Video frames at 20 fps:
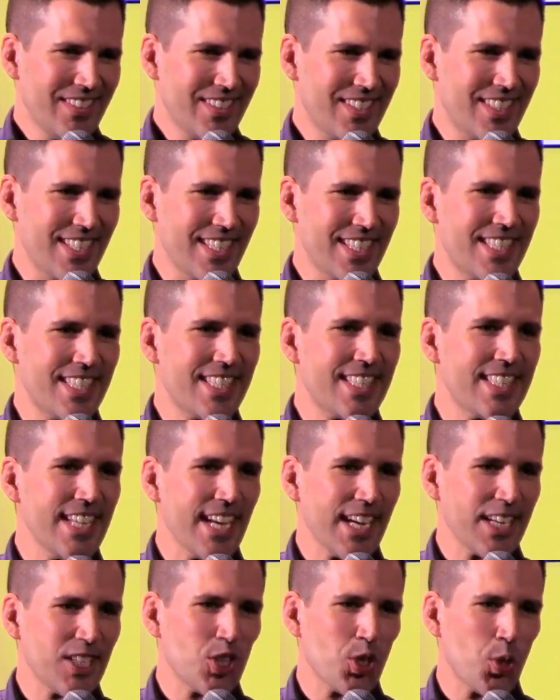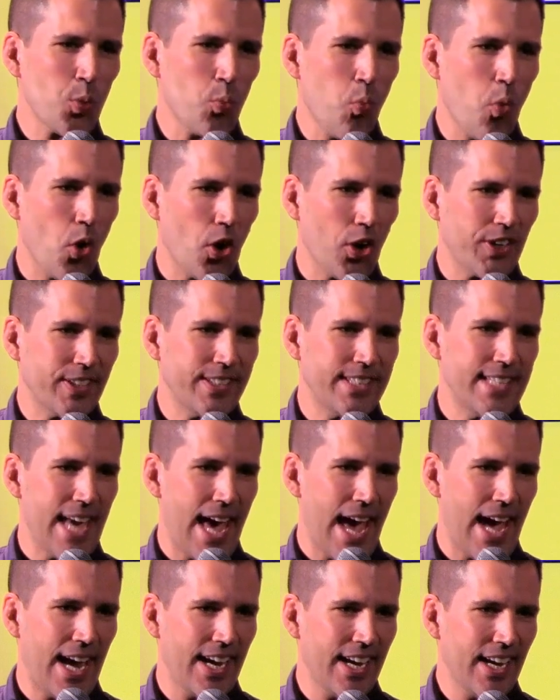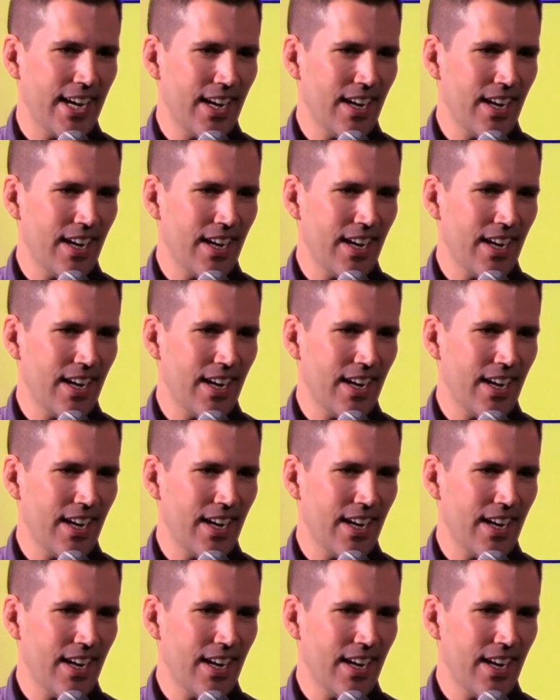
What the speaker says: It's a sixth work day.